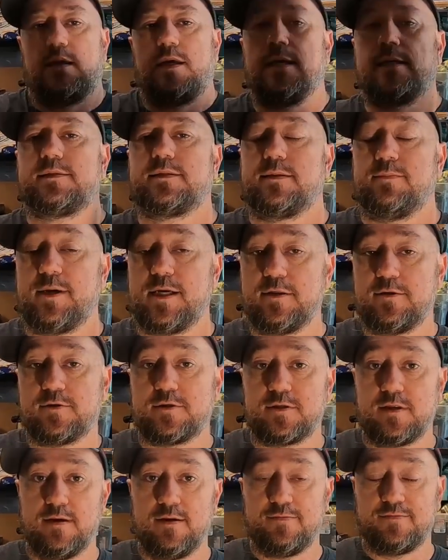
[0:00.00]
He had some other
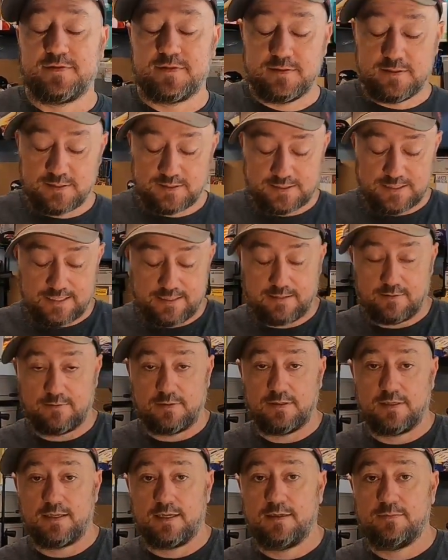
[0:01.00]
stuff just sitting
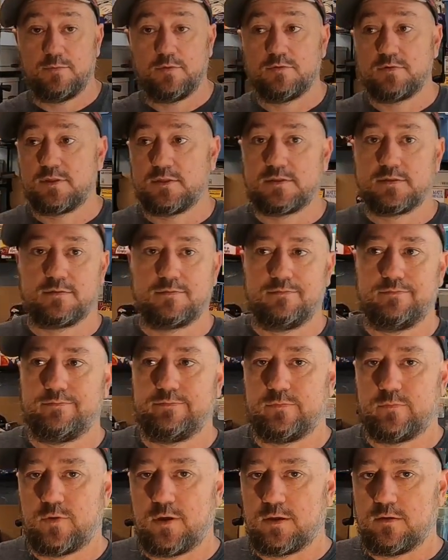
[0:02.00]
on the table, just
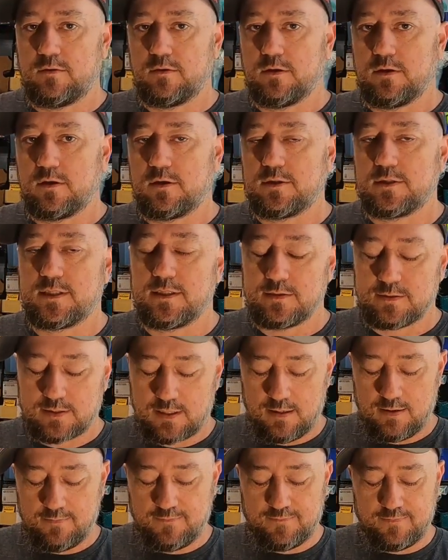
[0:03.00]
regular yard sale
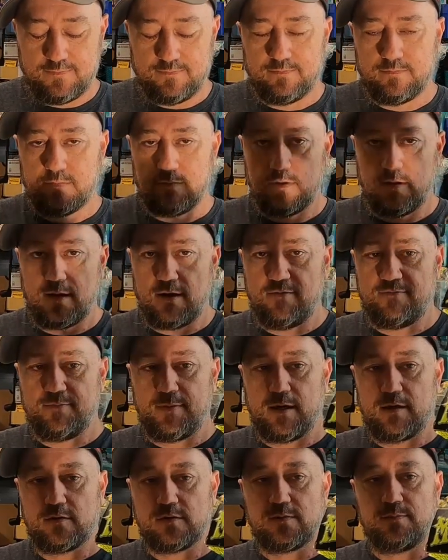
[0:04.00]
stuff. golf
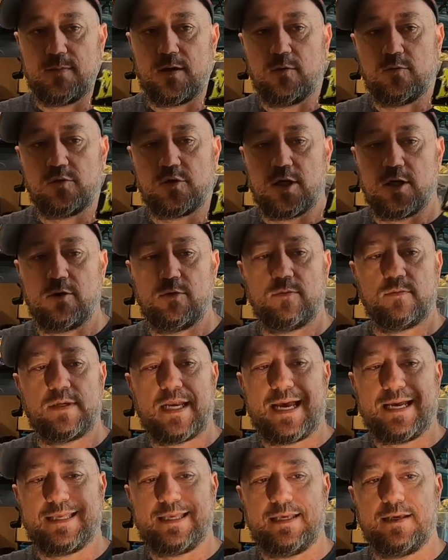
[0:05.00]
balls, Mojo,
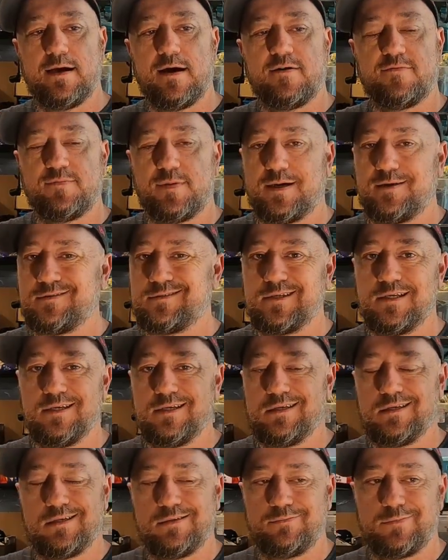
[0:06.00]
Nike golf balls.
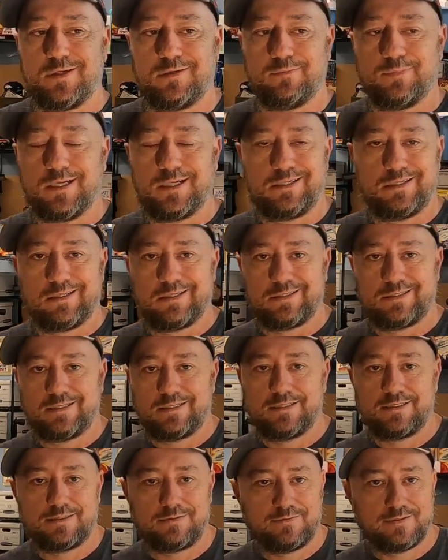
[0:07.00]
I'm not making a
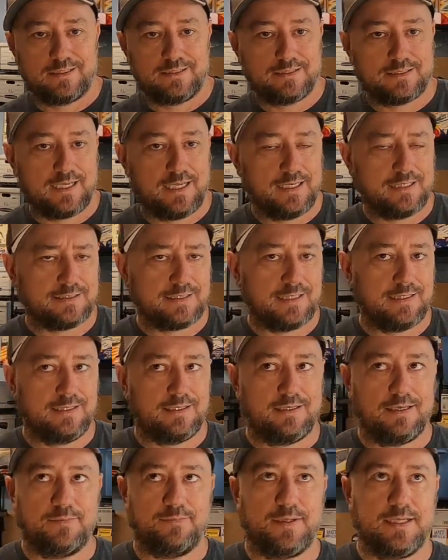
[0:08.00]
ton on these guys. I
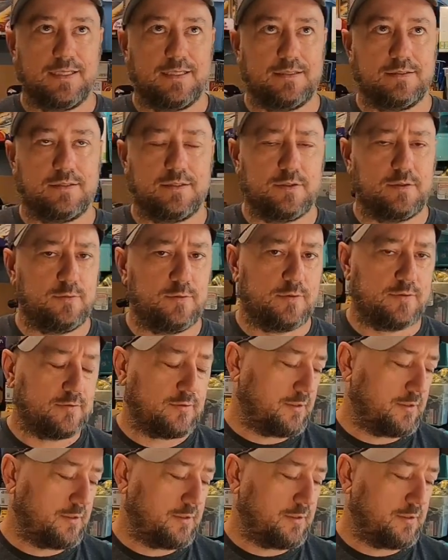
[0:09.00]
think I paid $2 or